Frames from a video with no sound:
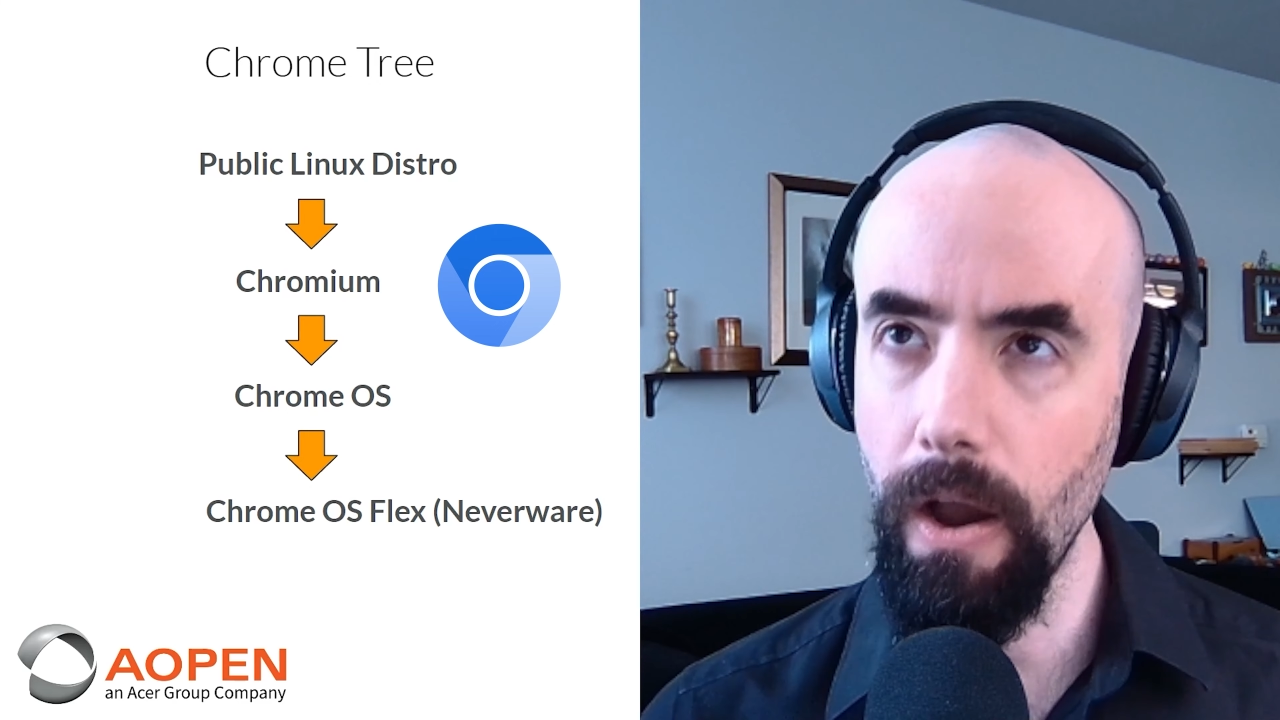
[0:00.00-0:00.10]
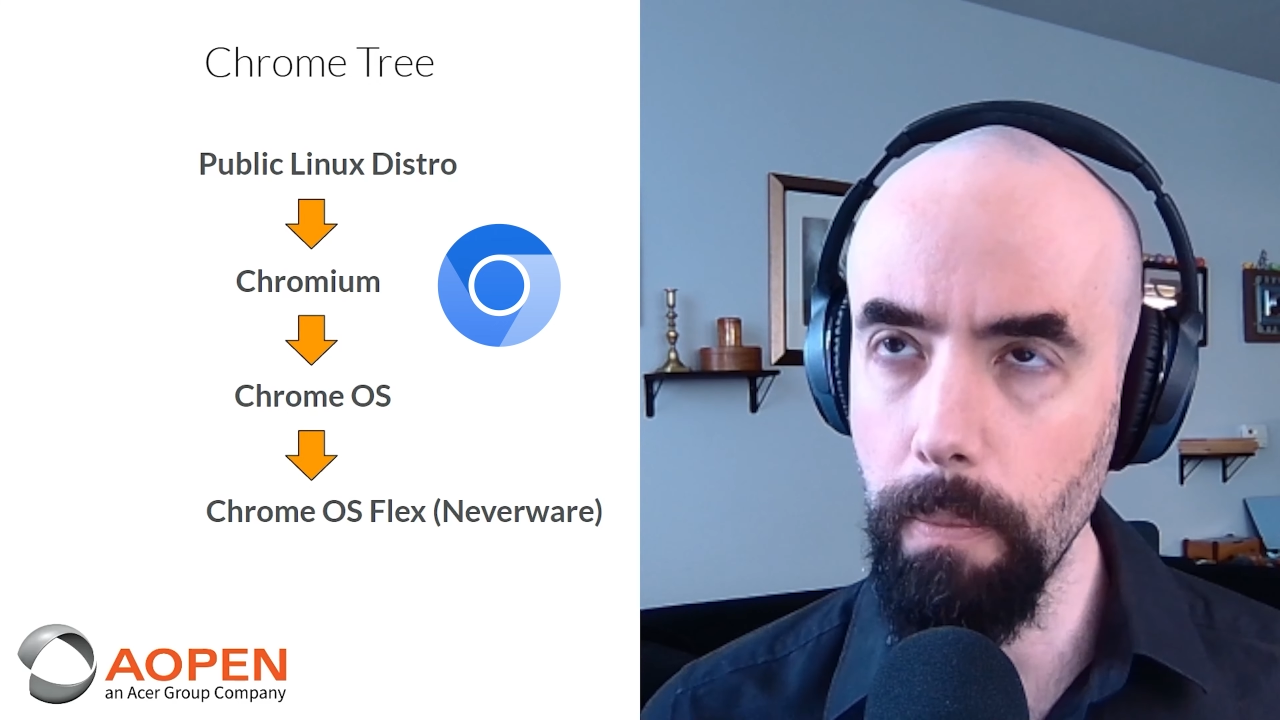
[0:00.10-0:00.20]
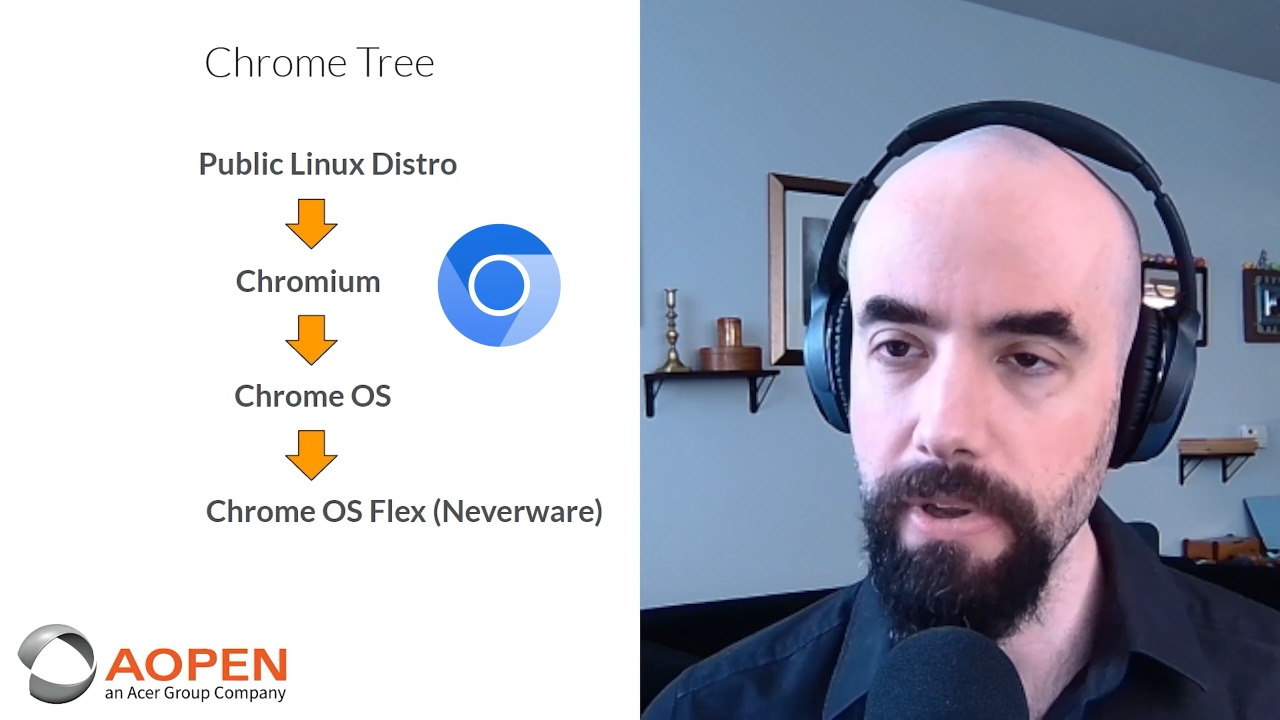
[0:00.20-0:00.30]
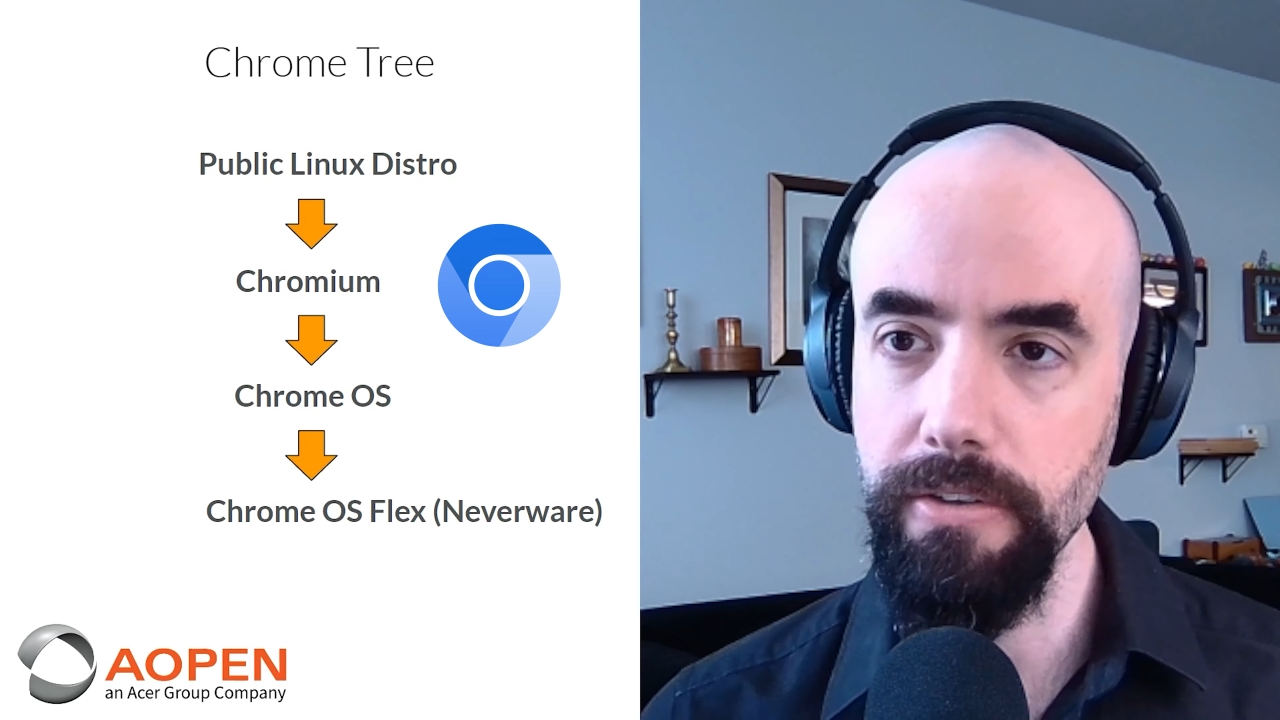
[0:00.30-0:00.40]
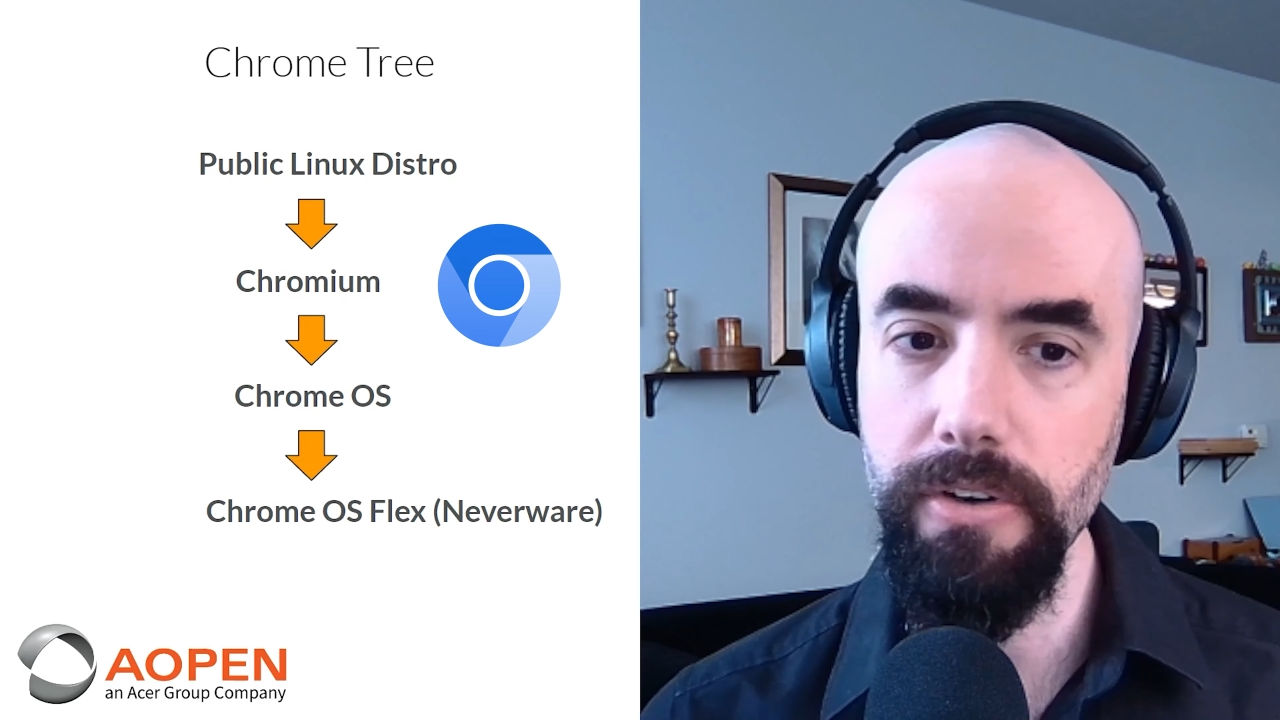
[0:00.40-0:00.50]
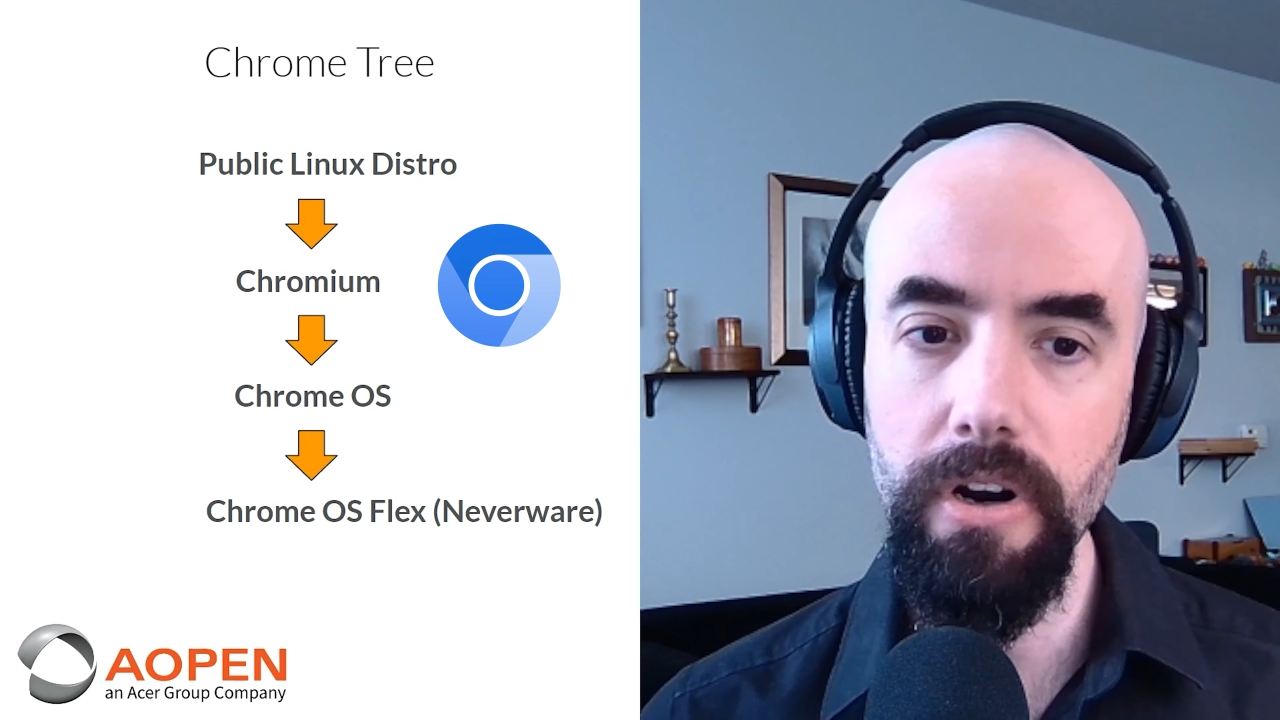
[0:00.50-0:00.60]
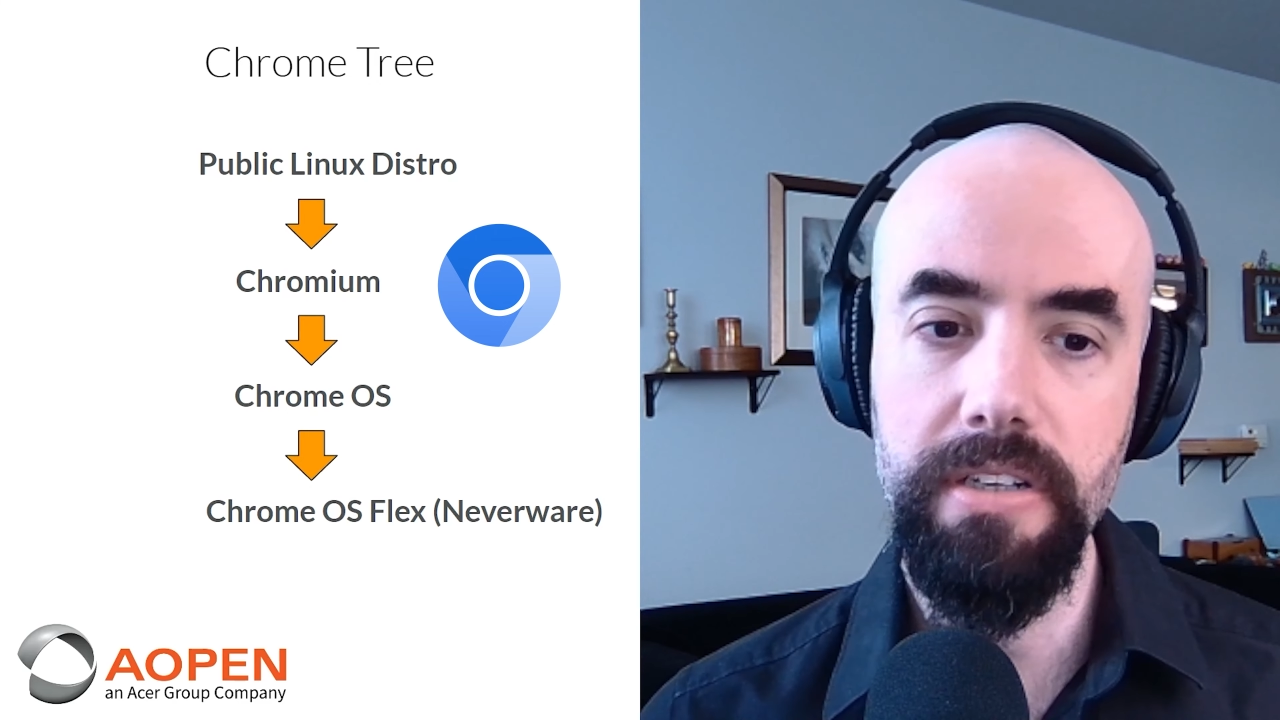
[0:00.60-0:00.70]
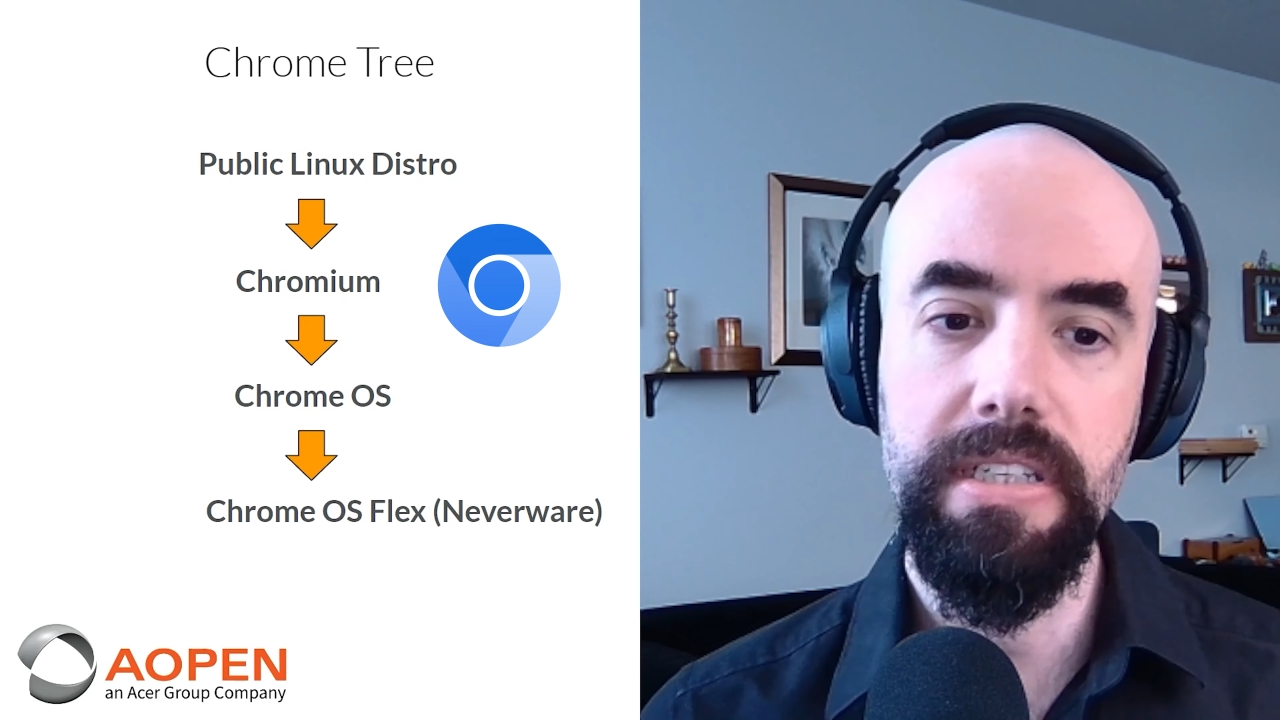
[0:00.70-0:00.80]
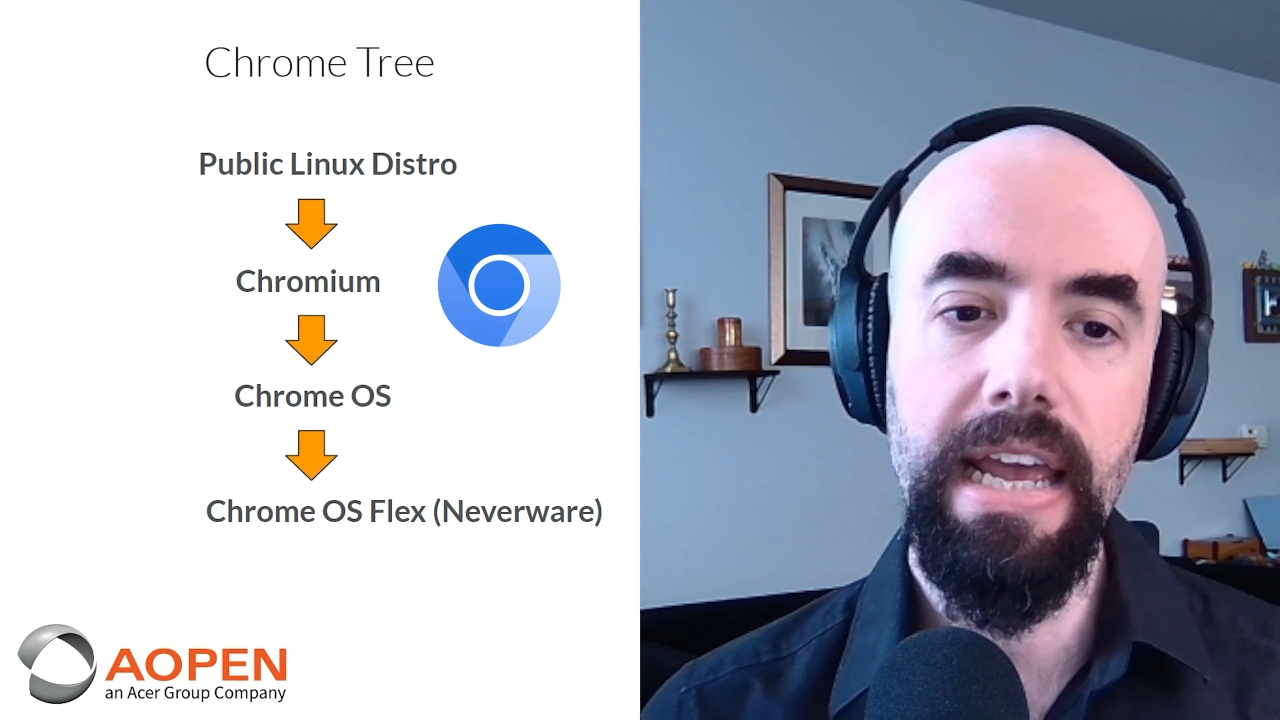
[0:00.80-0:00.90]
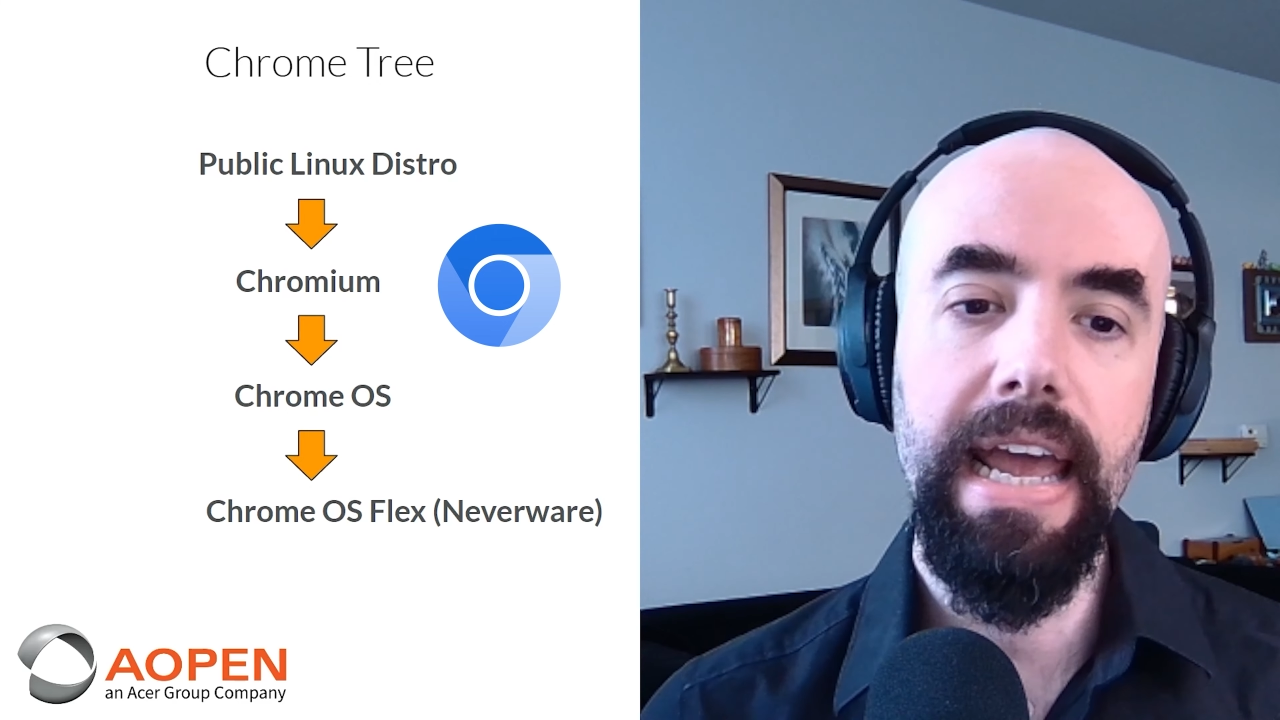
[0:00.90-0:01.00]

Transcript: open source.